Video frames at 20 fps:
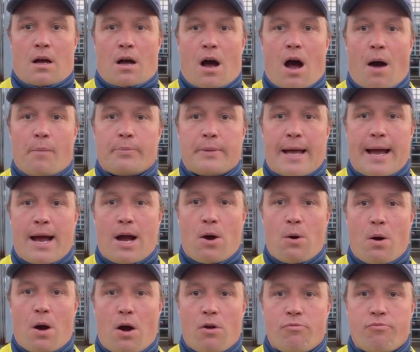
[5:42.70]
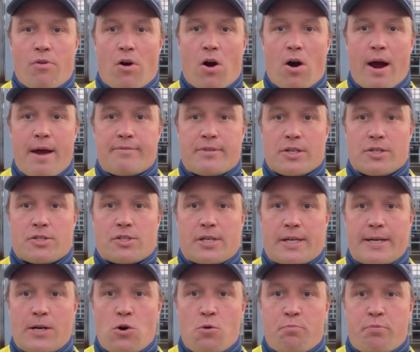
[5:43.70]
I'm now arrived at
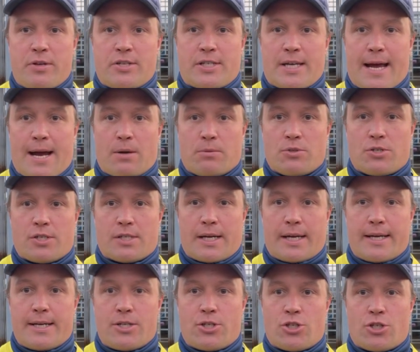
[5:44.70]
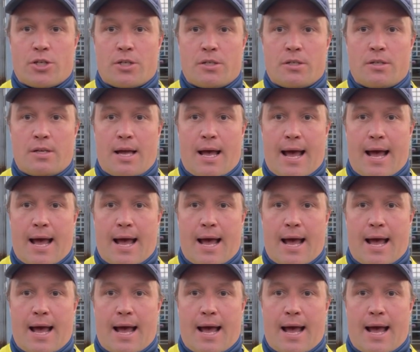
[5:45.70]
Tilbury Town Station,